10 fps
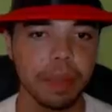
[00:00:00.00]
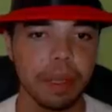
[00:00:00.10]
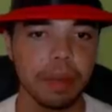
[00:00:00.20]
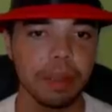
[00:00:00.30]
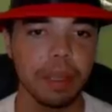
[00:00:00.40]

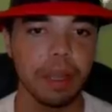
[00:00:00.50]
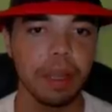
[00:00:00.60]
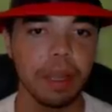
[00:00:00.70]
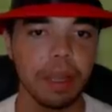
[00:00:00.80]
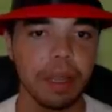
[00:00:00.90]
Go,
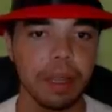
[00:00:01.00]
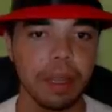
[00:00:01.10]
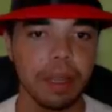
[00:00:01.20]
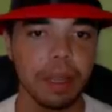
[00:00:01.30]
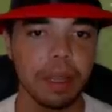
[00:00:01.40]
Sane.
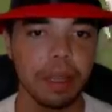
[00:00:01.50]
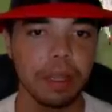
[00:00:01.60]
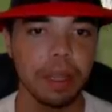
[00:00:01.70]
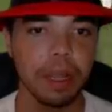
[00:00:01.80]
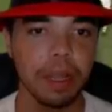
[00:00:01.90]

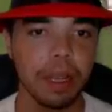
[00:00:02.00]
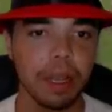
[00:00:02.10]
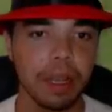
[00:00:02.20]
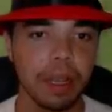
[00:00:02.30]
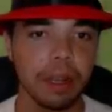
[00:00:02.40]
Sane.
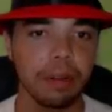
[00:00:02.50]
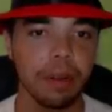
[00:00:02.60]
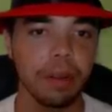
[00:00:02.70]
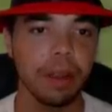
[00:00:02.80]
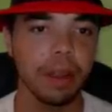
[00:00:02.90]

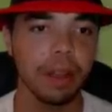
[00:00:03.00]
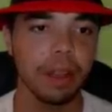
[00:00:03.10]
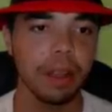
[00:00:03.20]
Corona.